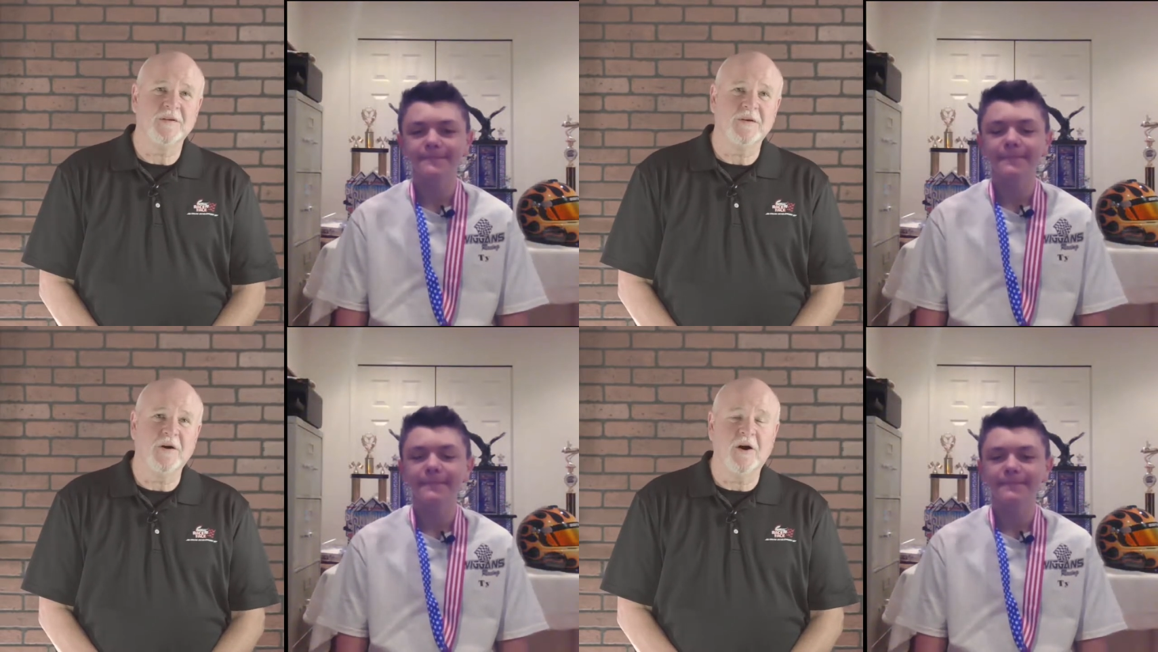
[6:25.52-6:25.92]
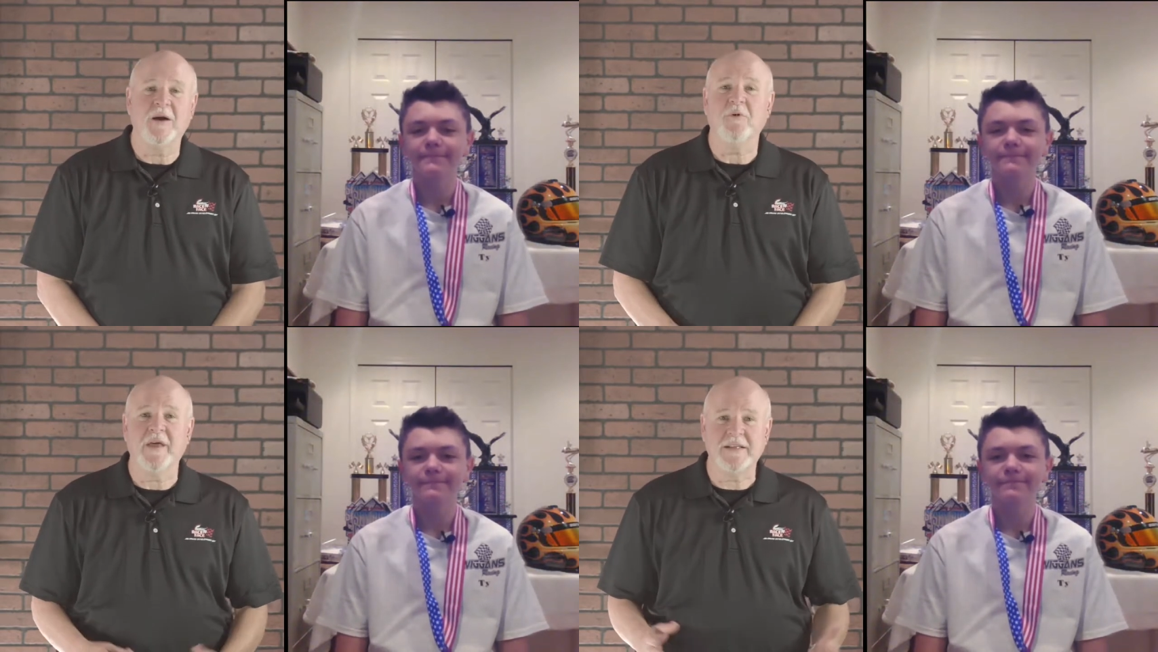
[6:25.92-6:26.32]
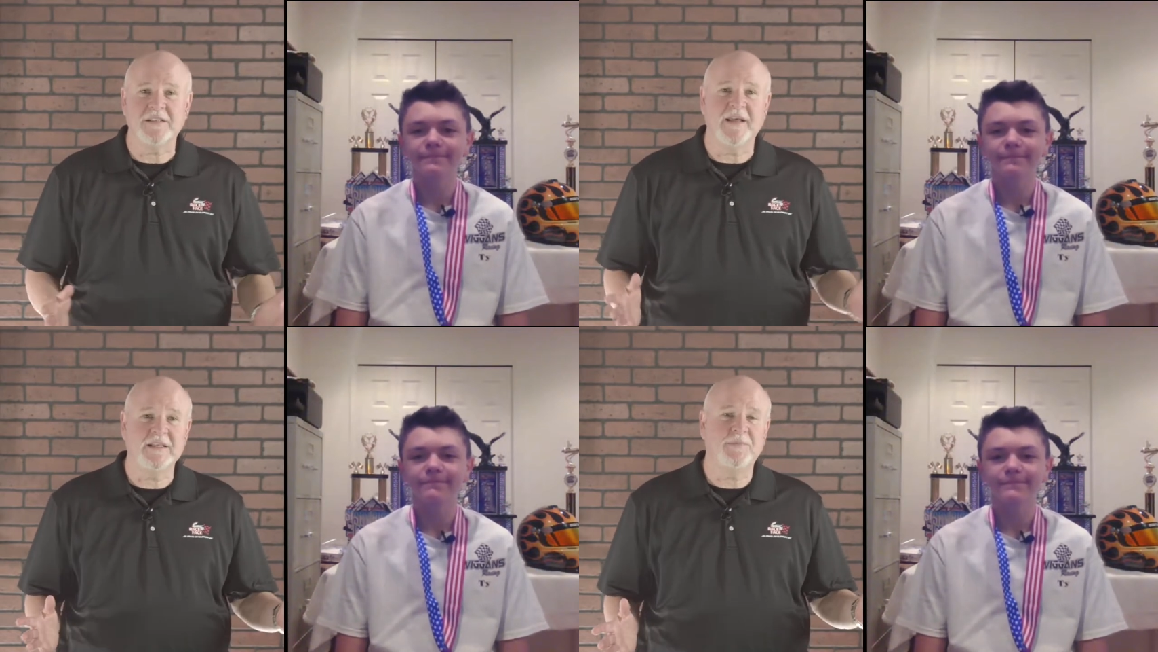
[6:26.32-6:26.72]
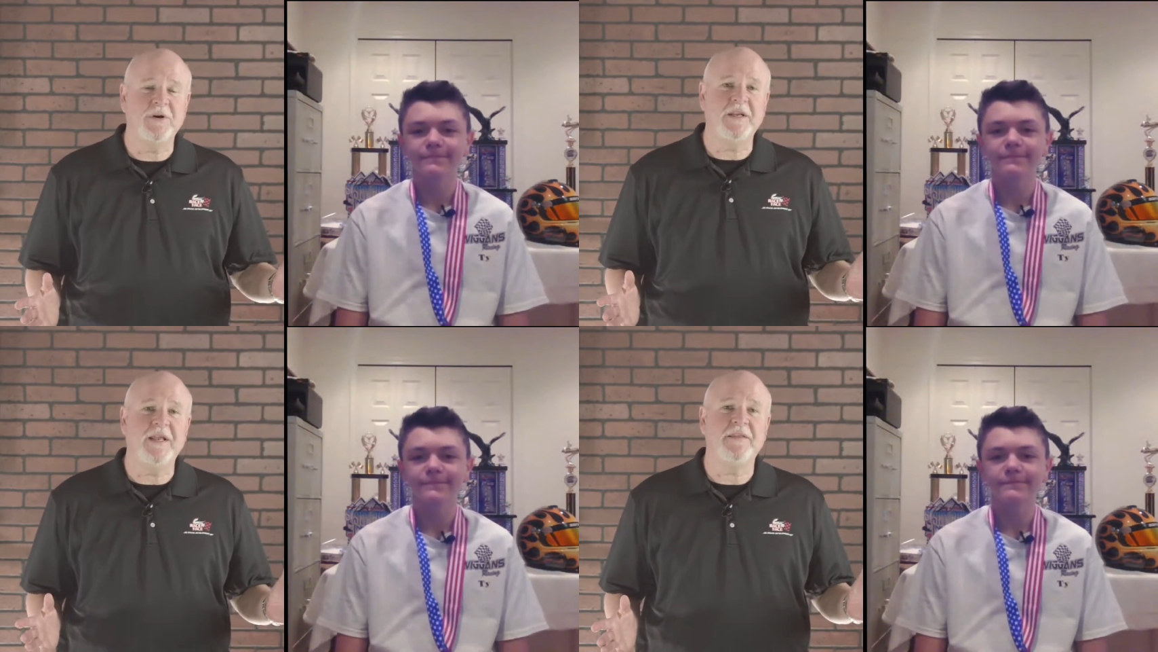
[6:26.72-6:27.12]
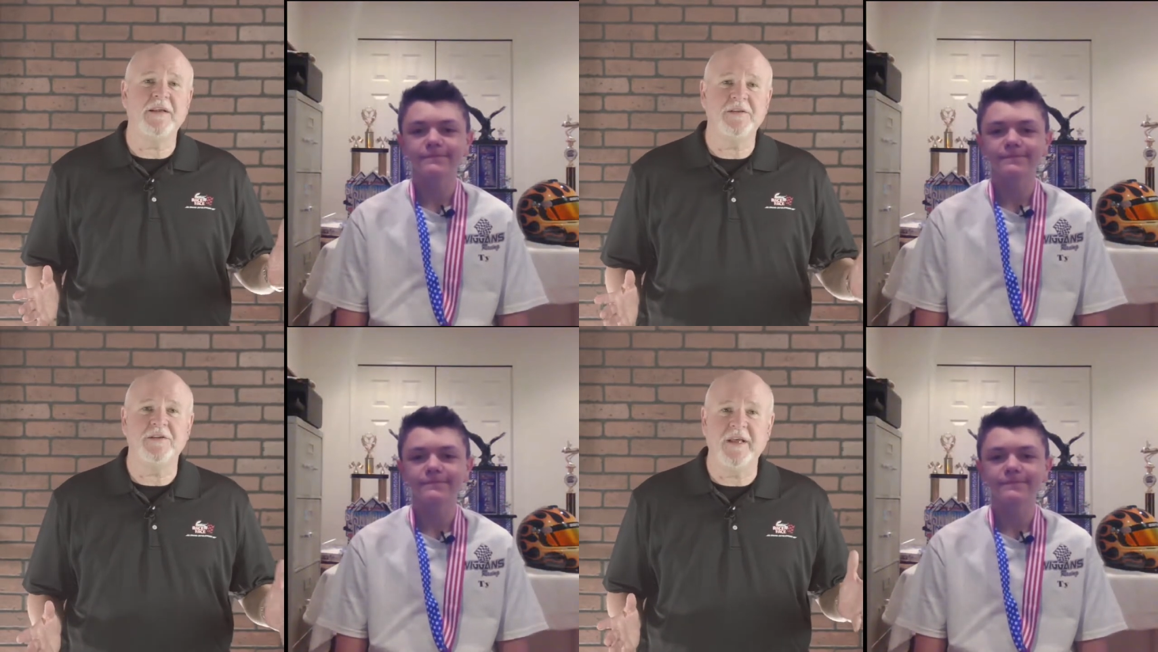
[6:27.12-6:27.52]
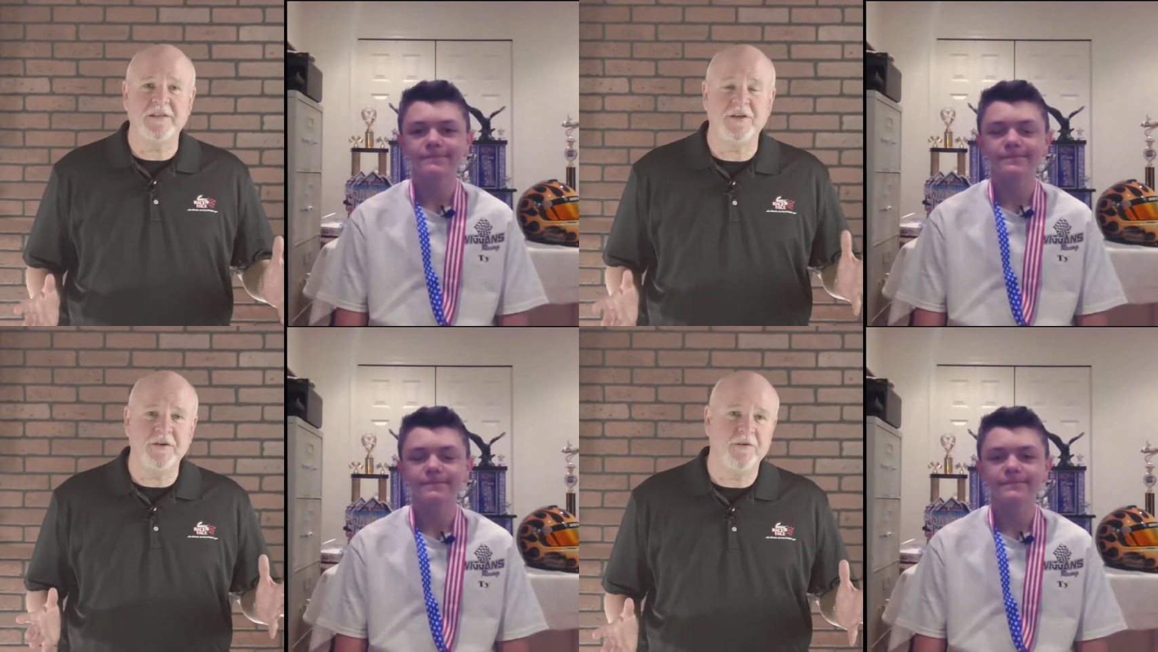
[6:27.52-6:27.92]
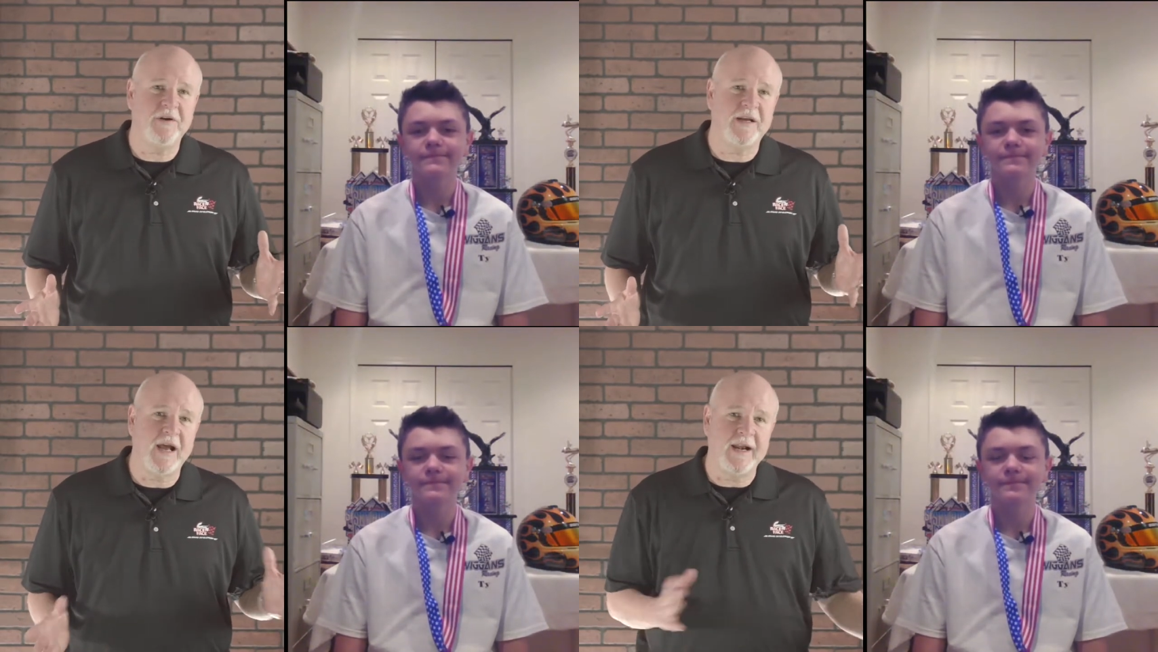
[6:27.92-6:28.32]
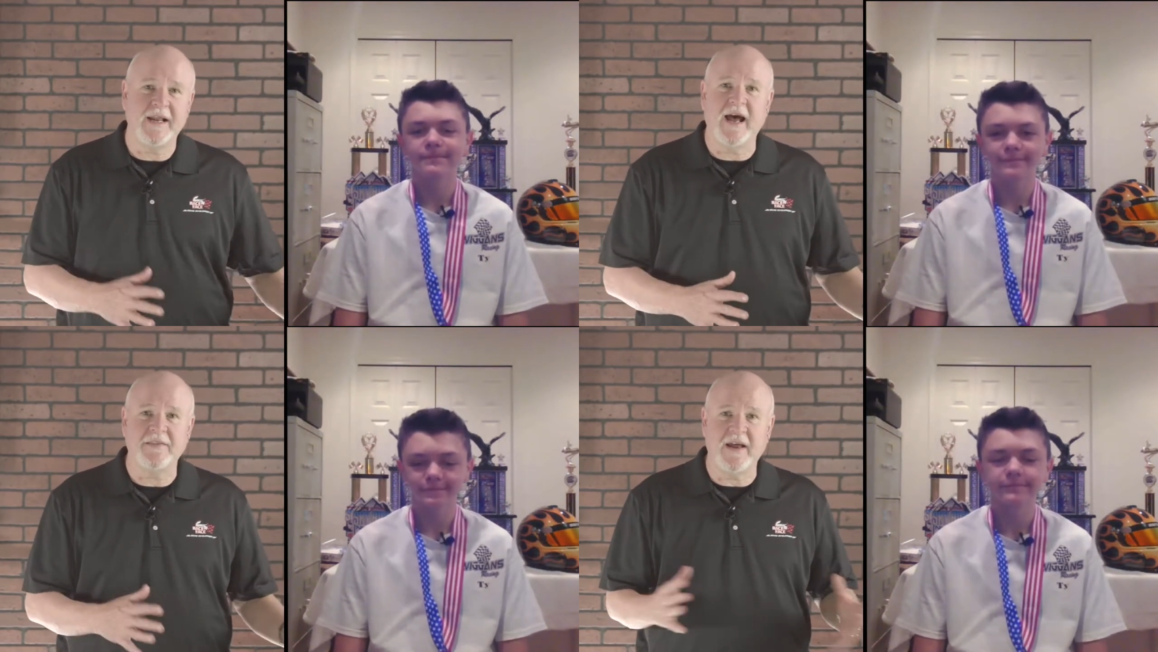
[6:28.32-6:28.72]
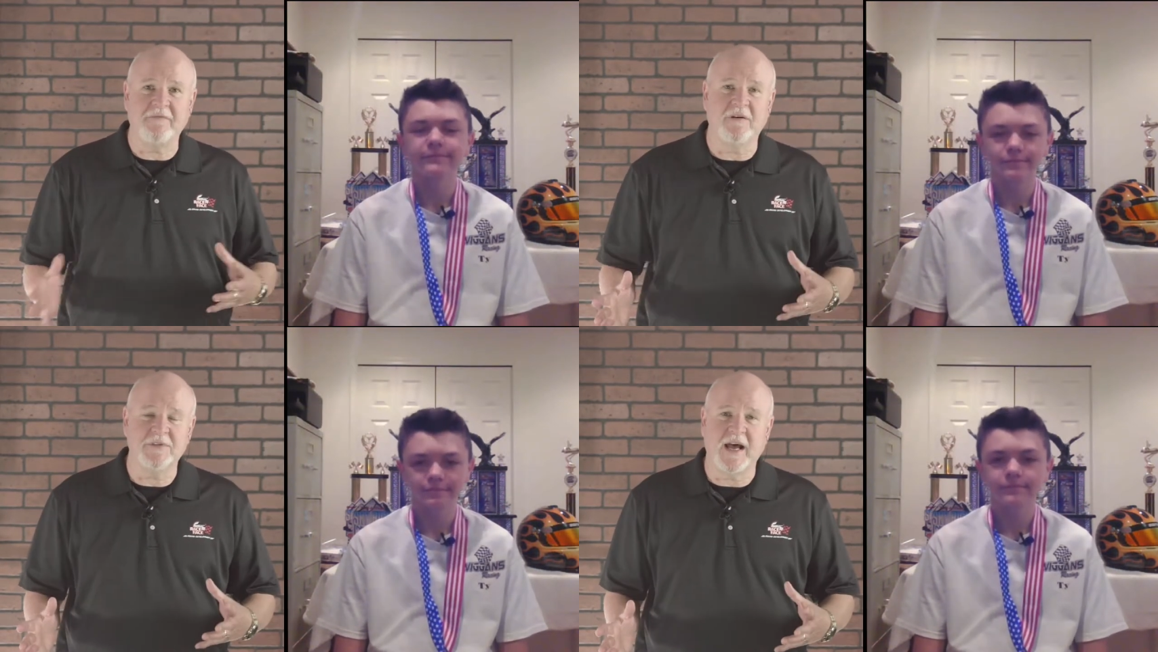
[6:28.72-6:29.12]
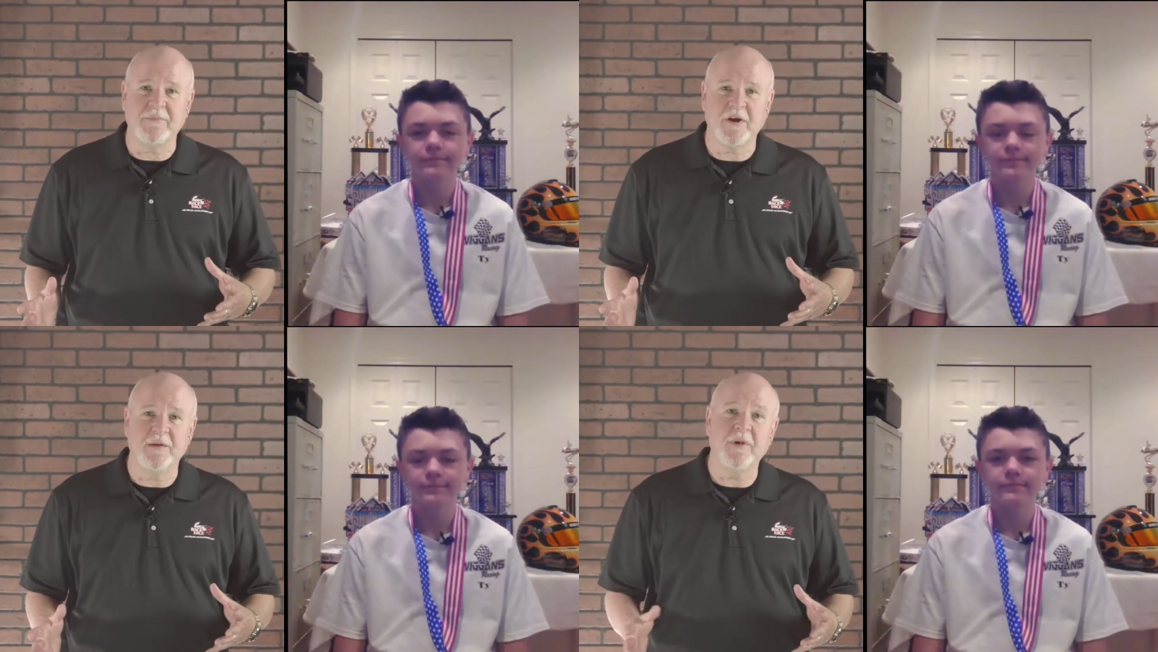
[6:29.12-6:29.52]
Speaker 1: All right, well, that's that's pretty neat that, that you kind of got that from Top Gun.